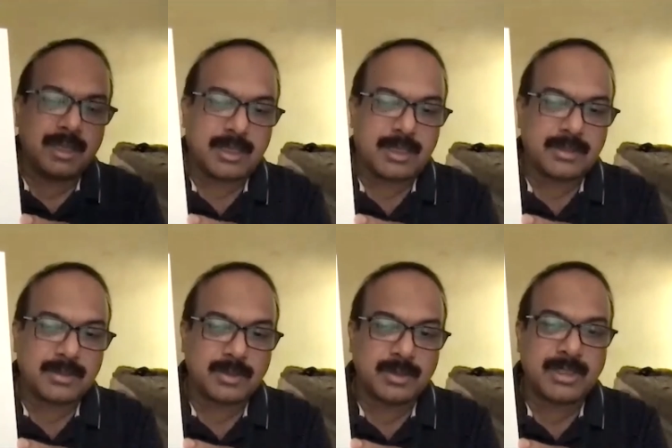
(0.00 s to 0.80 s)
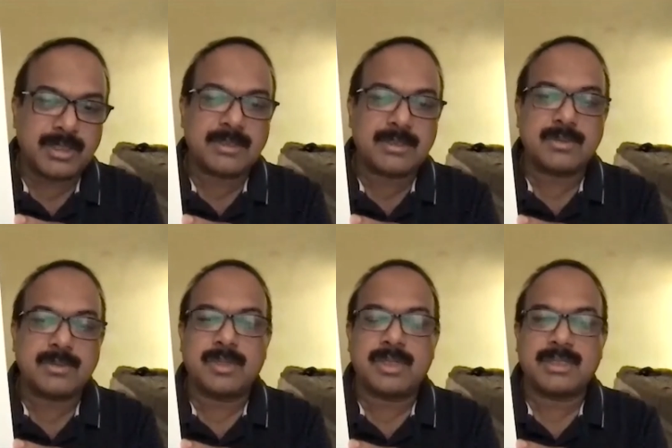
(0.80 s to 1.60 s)
uh, students
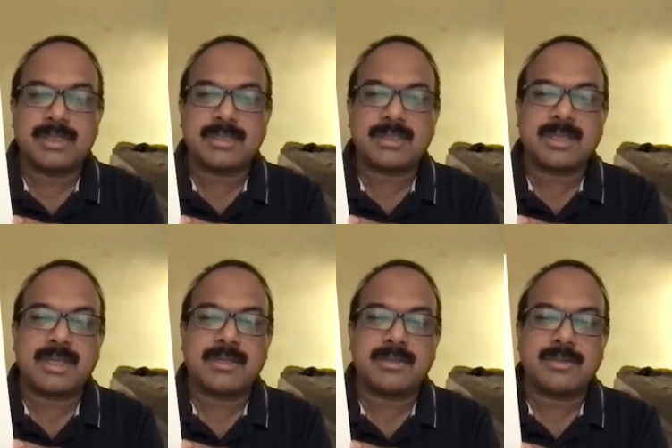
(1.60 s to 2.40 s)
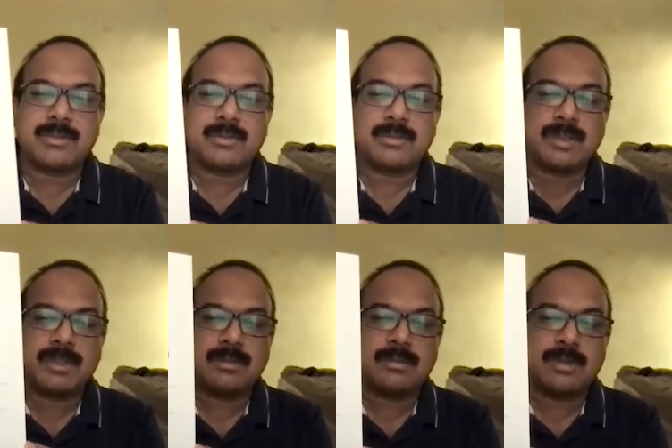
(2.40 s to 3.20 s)
who are just trying to, you
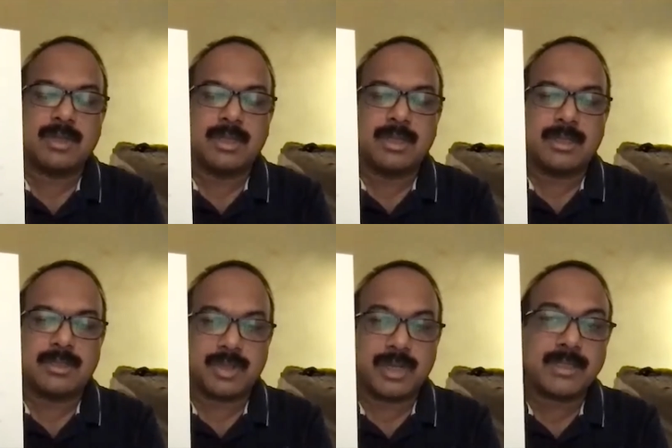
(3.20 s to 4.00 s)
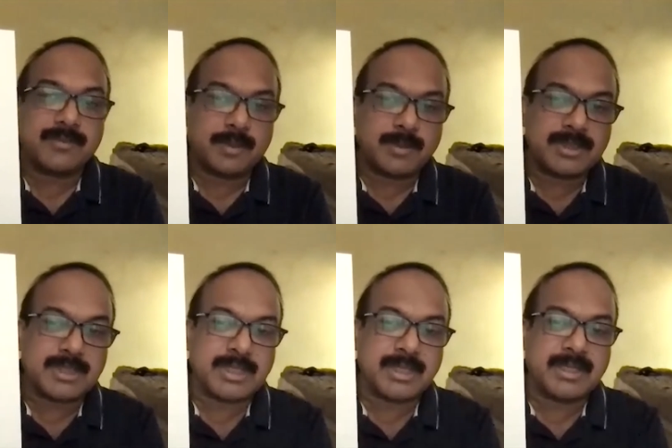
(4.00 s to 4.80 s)
know, join the
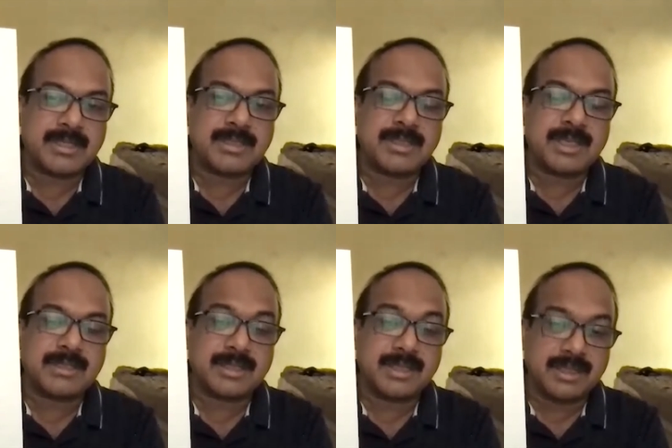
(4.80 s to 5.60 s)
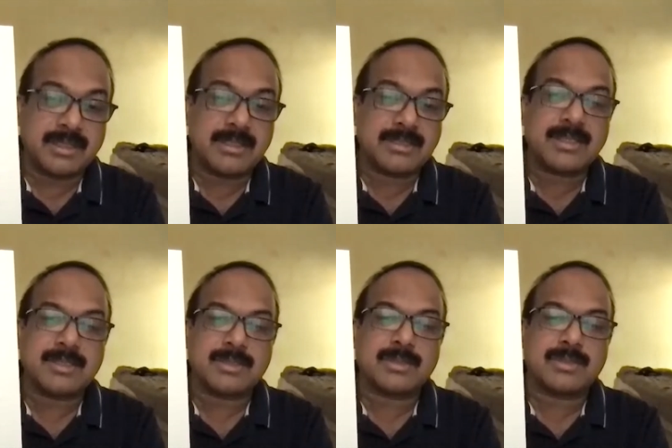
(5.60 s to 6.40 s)
pharmaceutical industry as a clinical research
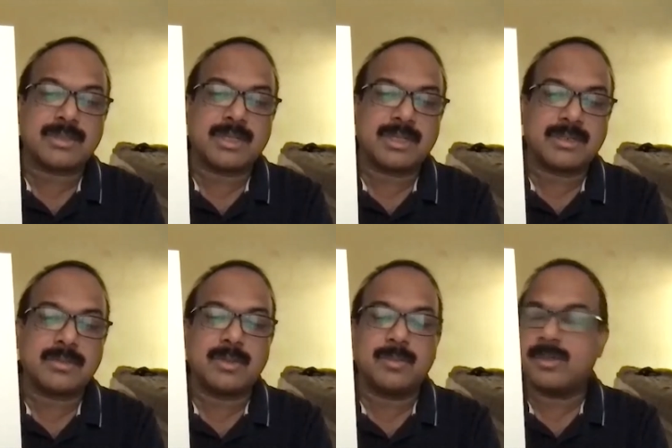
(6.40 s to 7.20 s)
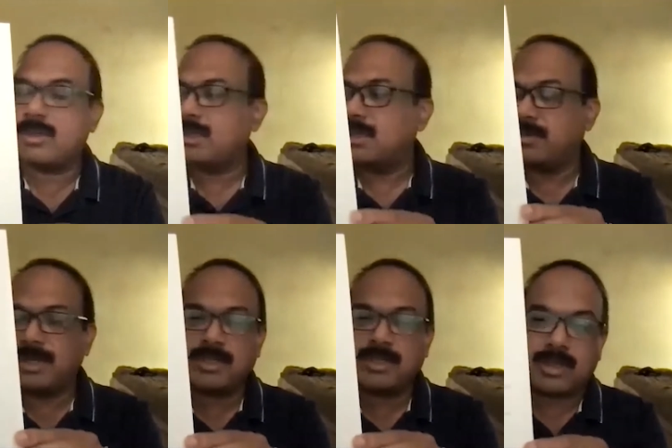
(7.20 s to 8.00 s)
associate. It's a good book,
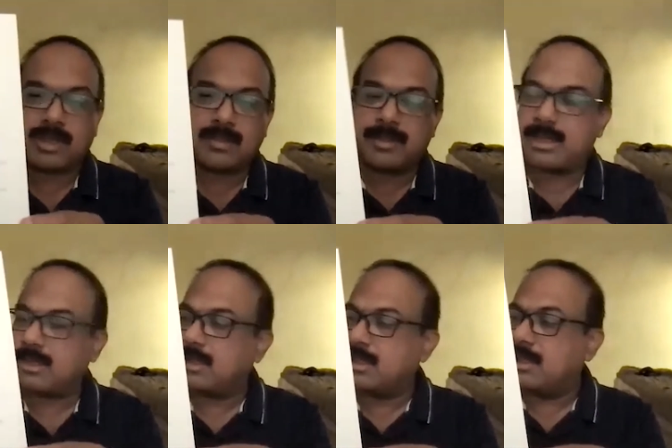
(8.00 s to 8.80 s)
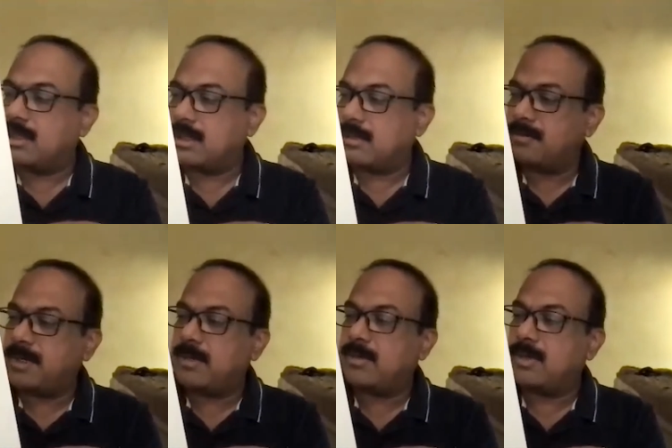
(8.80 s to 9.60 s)
very short but uh,
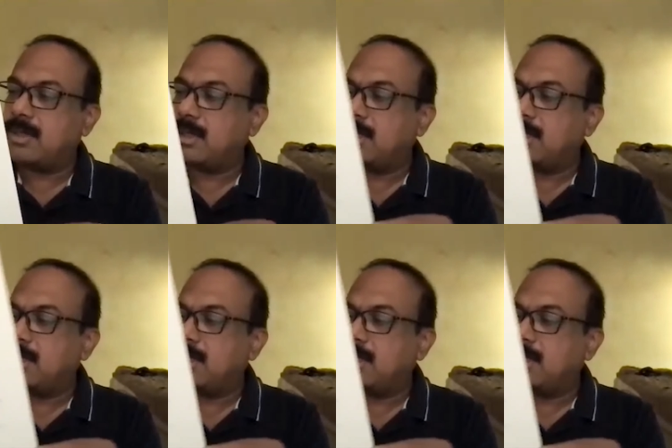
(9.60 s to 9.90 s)
very good